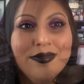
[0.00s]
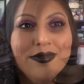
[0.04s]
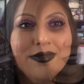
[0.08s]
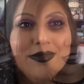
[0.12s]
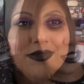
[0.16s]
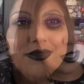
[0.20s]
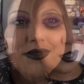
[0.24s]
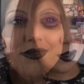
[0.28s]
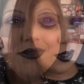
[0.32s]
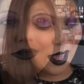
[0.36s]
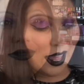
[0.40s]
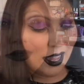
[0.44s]

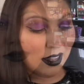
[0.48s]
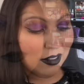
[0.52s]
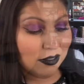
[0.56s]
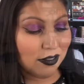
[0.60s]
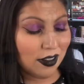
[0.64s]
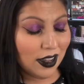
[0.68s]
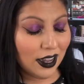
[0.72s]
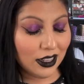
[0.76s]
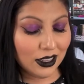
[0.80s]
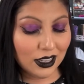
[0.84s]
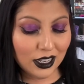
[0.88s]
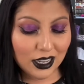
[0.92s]
So I
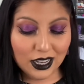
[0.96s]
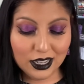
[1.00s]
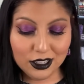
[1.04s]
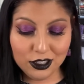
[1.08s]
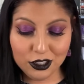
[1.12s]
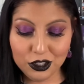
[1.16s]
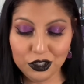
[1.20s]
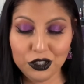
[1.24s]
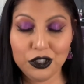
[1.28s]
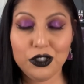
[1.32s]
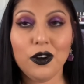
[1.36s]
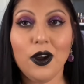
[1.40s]
finally got
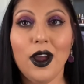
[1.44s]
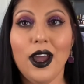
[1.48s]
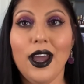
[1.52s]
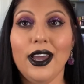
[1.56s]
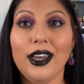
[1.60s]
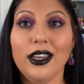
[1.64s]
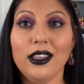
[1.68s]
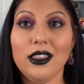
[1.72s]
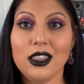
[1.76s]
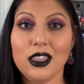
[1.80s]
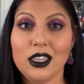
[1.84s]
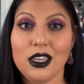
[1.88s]
to
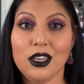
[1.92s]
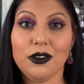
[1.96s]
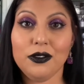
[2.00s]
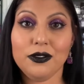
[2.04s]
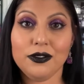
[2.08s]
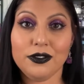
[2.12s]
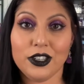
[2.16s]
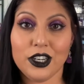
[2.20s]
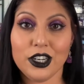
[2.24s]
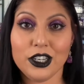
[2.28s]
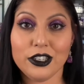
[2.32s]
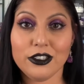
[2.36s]
try the
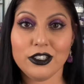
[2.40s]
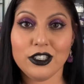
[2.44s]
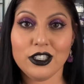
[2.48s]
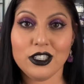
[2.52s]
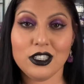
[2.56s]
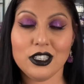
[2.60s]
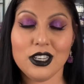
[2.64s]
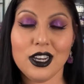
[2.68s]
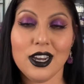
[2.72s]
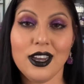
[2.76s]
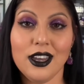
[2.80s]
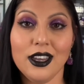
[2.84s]

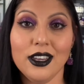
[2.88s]
first